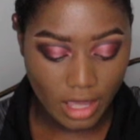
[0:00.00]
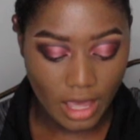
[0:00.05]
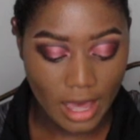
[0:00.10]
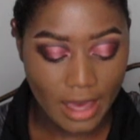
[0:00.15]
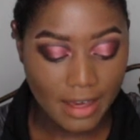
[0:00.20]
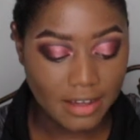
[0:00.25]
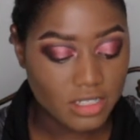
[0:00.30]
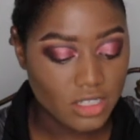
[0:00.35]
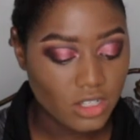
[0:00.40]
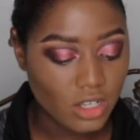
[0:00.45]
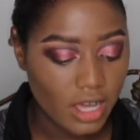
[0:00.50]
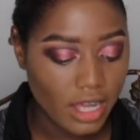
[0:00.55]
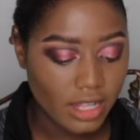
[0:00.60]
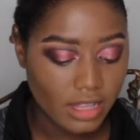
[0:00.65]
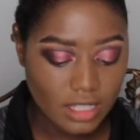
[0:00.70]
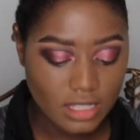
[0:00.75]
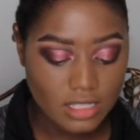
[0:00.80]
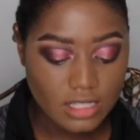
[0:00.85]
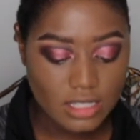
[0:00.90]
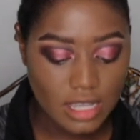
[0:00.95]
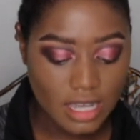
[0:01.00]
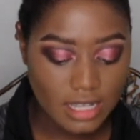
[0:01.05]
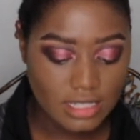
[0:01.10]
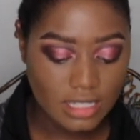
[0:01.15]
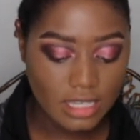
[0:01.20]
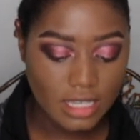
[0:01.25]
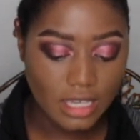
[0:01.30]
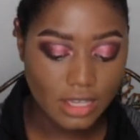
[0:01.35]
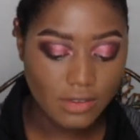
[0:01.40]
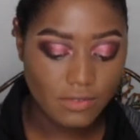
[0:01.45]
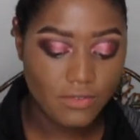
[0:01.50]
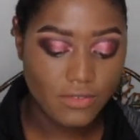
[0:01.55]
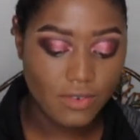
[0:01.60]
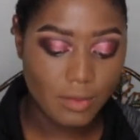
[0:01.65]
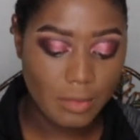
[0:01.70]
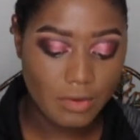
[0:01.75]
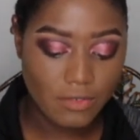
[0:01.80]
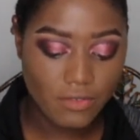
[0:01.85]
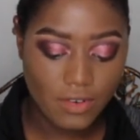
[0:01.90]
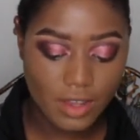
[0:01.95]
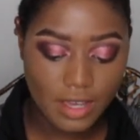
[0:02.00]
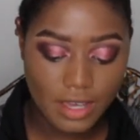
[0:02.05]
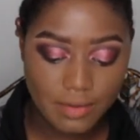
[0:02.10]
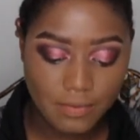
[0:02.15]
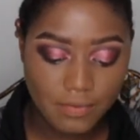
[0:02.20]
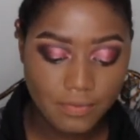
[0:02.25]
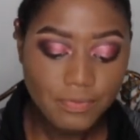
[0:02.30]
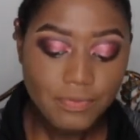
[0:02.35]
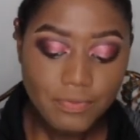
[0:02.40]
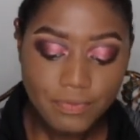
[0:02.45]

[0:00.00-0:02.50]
I also got this as a gift from a friend.